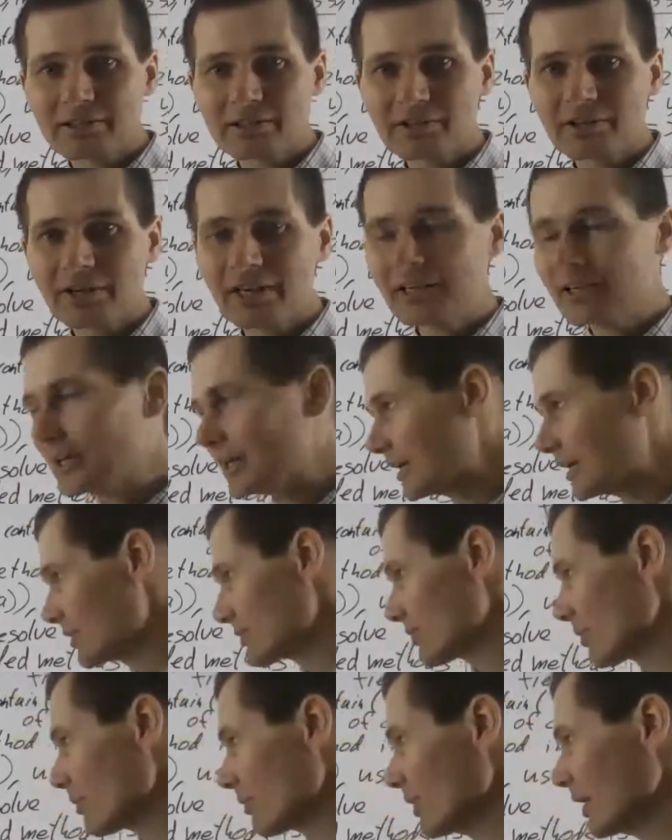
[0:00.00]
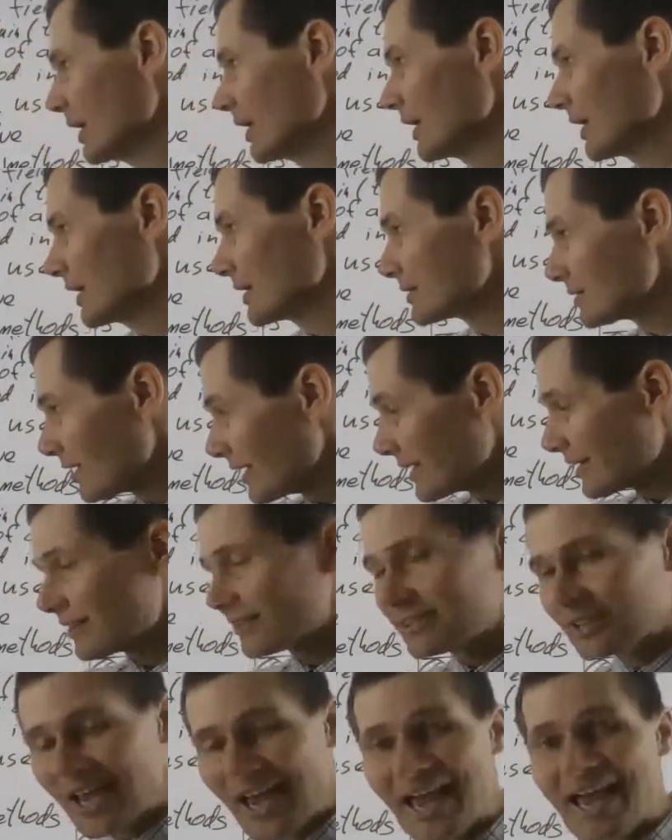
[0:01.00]
Okay, so it's like a
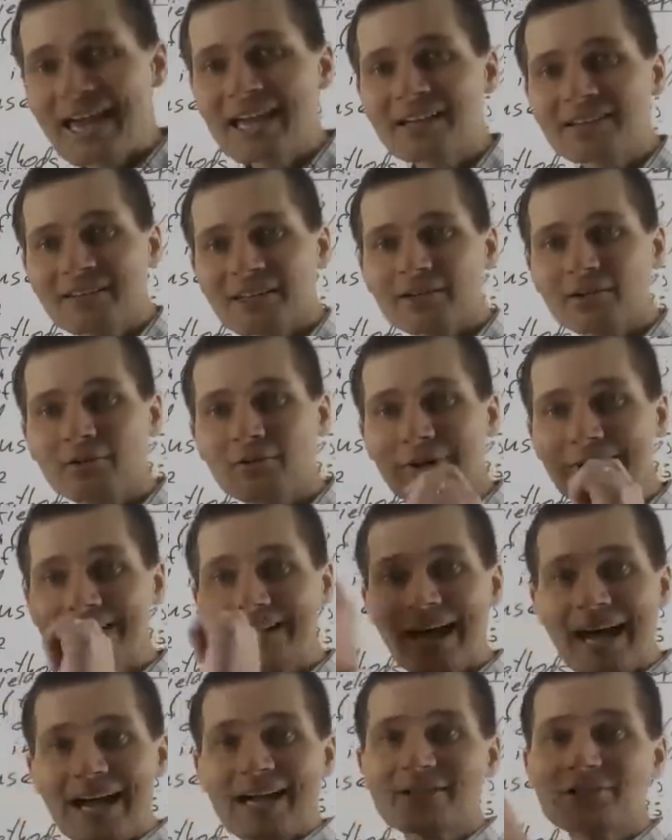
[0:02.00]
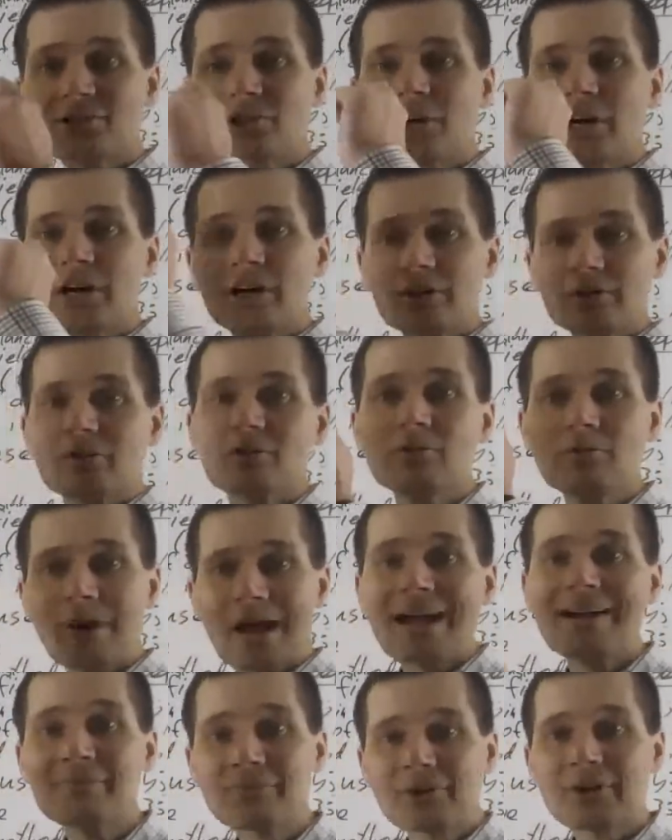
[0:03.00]
tag that you attach to
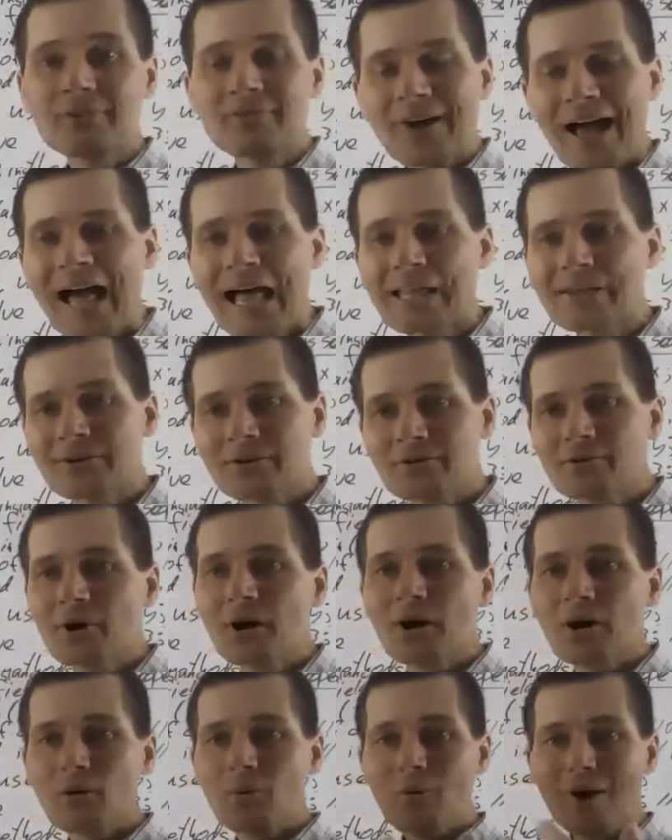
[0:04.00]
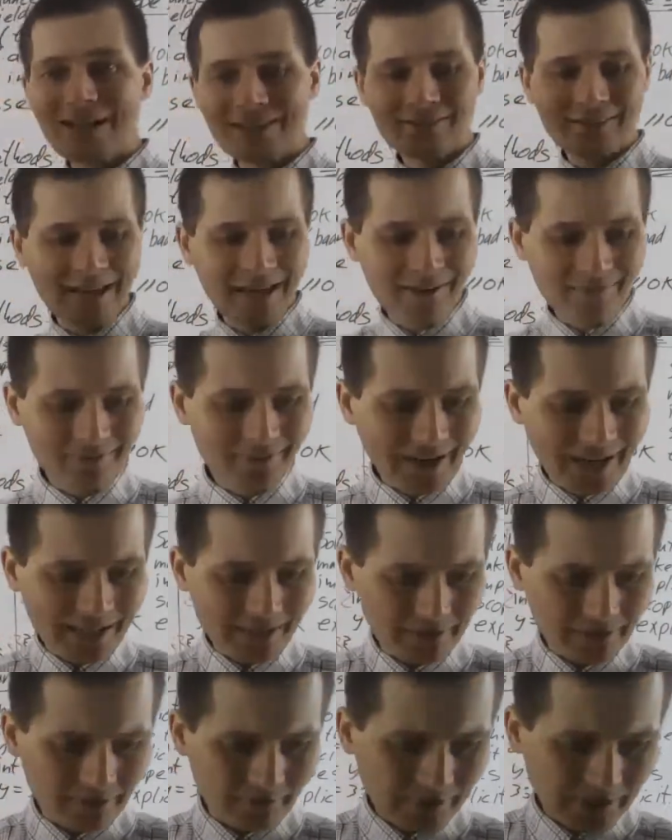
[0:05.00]
every value when that
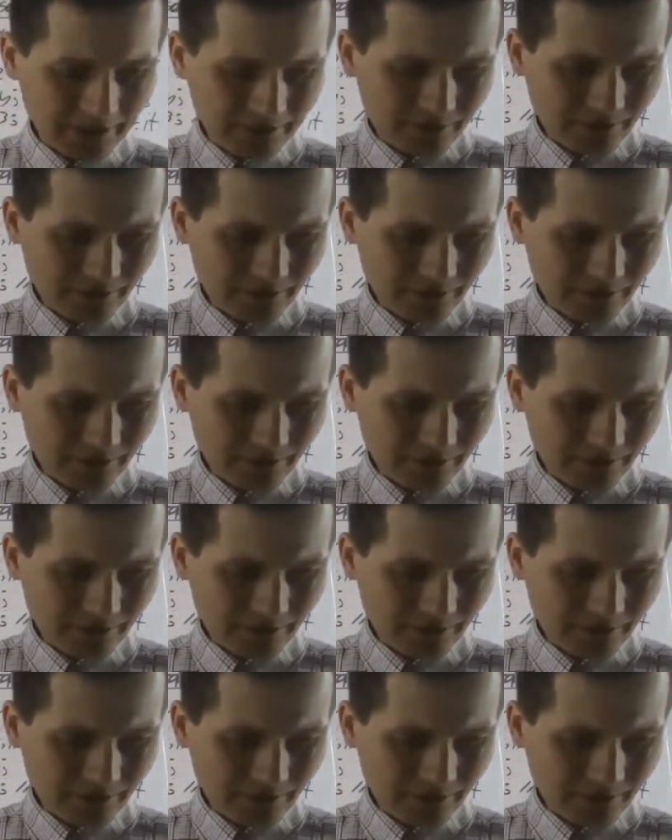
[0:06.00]
value is